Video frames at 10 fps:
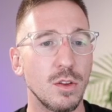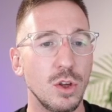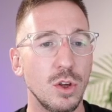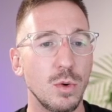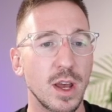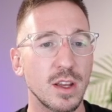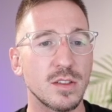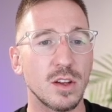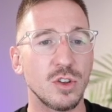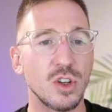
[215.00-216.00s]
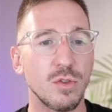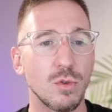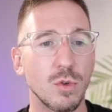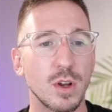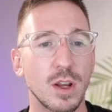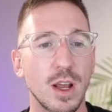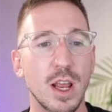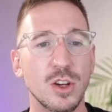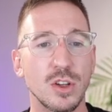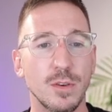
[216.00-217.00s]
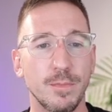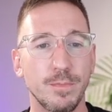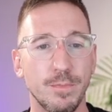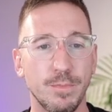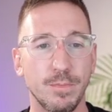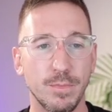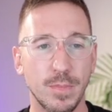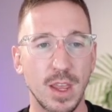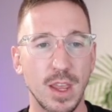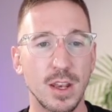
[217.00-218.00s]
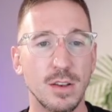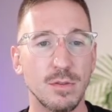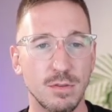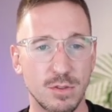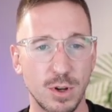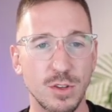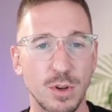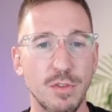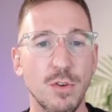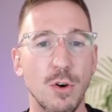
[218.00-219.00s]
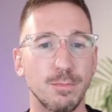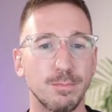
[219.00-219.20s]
US general election in 2024?